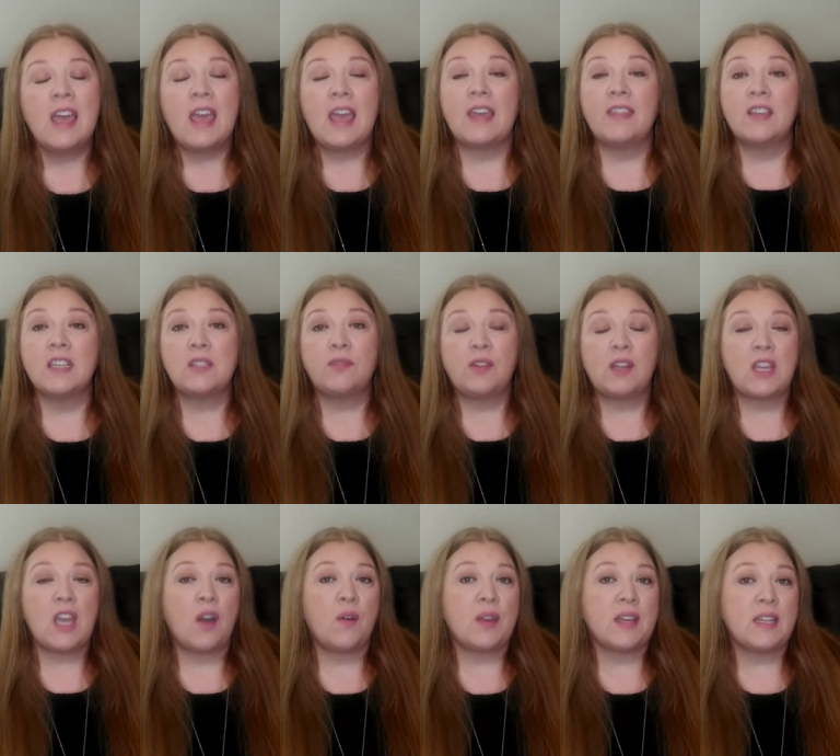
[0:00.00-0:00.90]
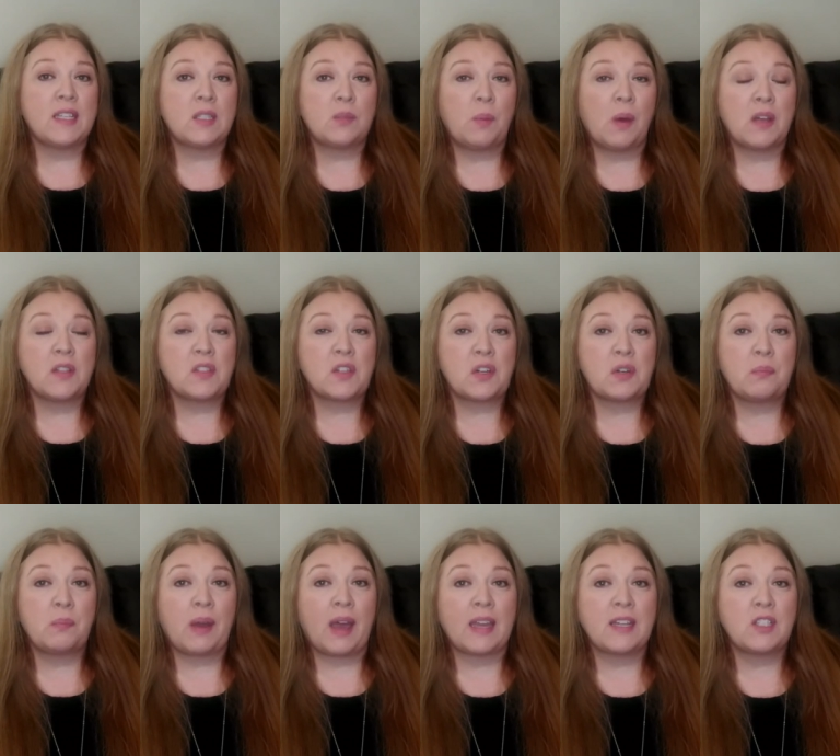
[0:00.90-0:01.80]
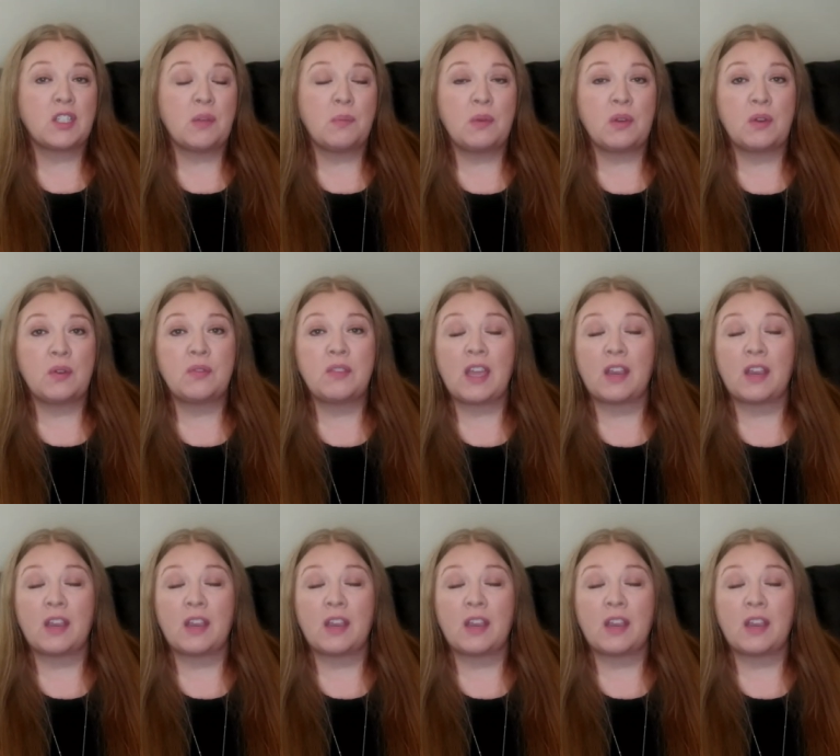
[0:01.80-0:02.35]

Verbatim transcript: and this video is sponsored by Temu.